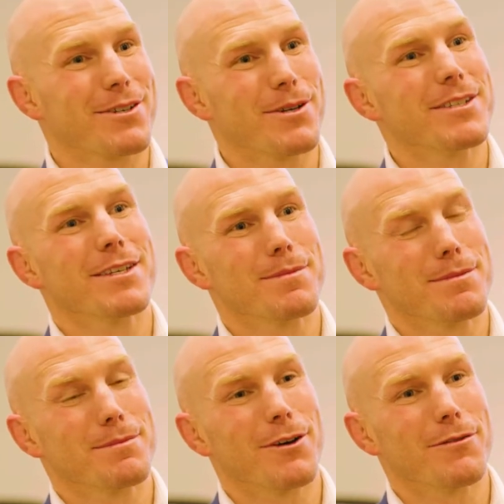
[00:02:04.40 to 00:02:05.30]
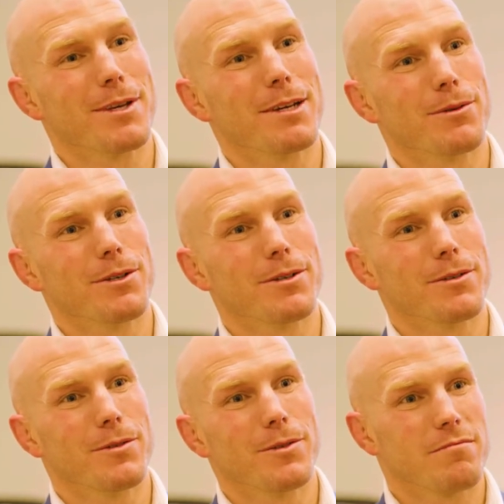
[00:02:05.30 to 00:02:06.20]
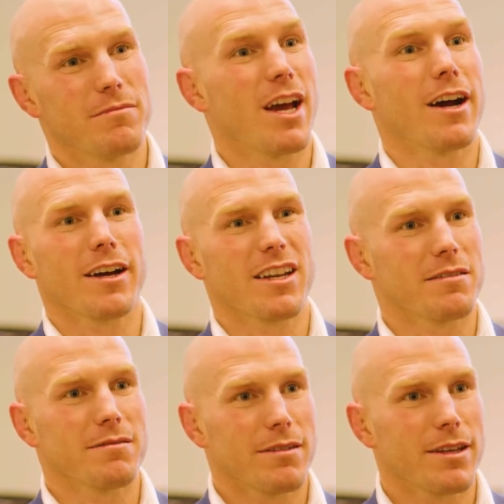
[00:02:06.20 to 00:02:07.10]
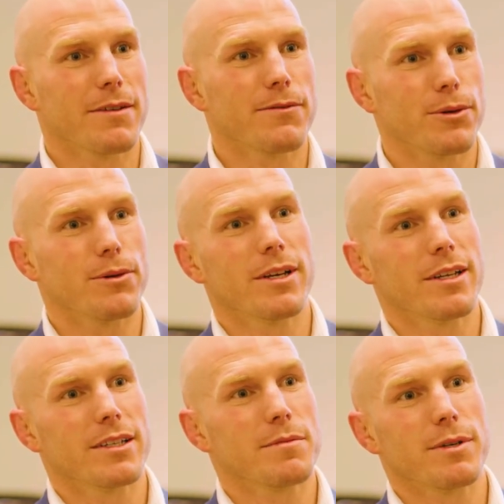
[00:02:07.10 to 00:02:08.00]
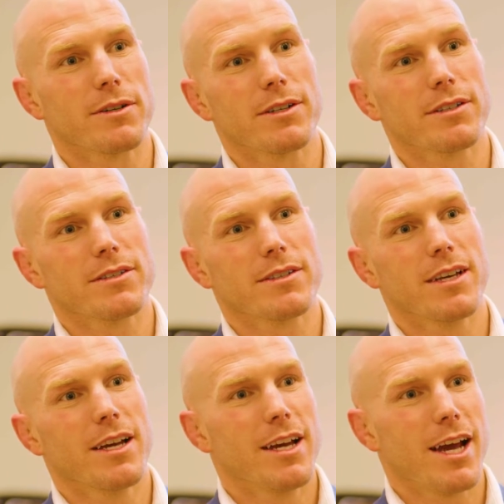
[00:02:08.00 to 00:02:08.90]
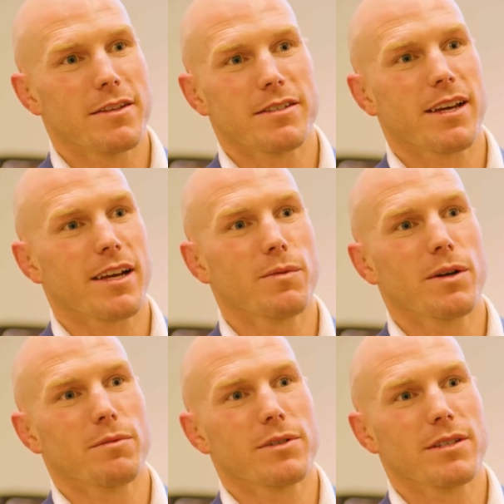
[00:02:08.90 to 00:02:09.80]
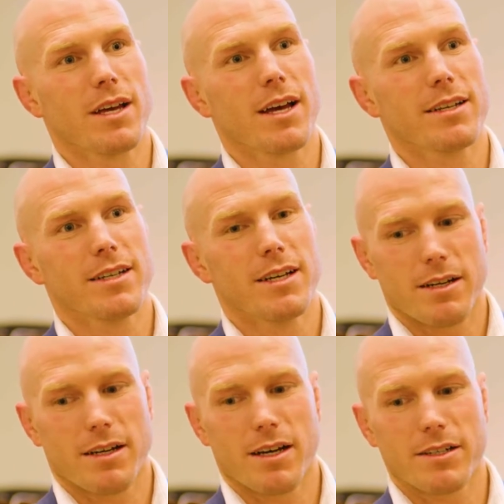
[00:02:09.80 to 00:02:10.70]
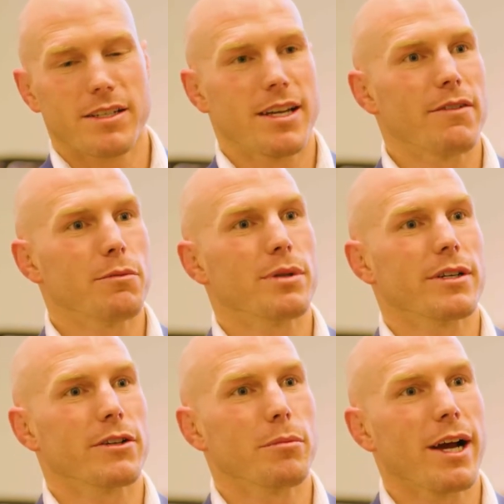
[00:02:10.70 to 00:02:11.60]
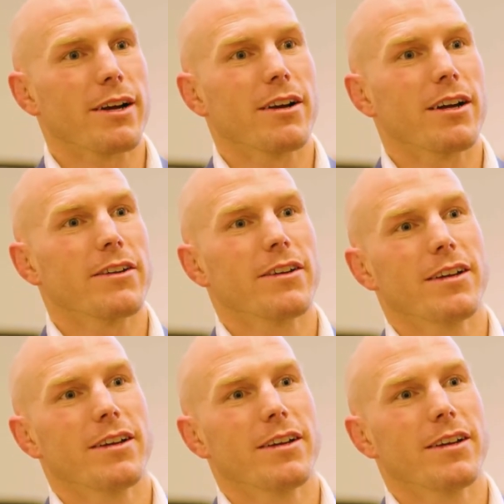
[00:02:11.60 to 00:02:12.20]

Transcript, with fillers: criticism of me were young and therefore inexperienced. And the second one was that I didn't have a political background.